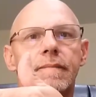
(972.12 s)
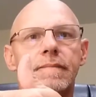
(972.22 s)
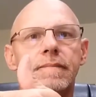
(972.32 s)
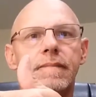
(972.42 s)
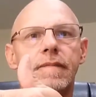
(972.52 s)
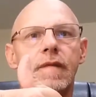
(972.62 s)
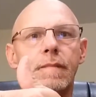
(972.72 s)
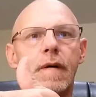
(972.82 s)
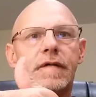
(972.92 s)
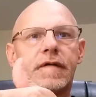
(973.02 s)
The
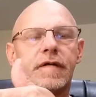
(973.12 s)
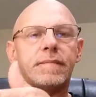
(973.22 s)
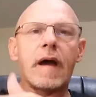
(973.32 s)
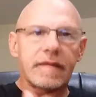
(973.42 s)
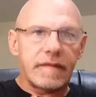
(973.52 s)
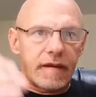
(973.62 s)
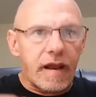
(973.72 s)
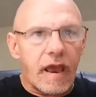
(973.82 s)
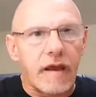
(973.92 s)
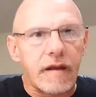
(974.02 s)
muskets back then
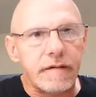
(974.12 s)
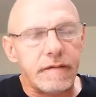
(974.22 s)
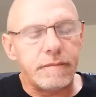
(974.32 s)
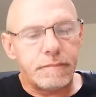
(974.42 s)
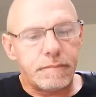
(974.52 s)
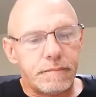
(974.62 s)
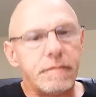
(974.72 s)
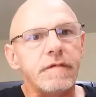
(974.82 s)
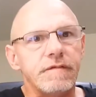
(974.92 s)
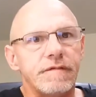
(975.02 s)
had
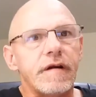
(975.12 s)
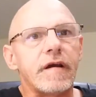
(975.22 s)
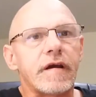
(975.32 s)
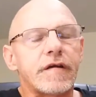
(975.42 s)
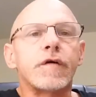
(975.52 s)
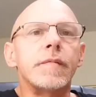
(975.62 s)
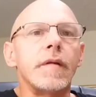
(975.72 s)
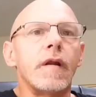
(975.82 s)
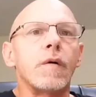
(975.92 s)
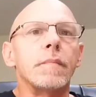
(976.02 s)
very extremely
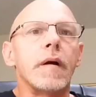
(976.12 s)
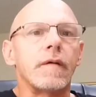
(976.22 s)
long barrels.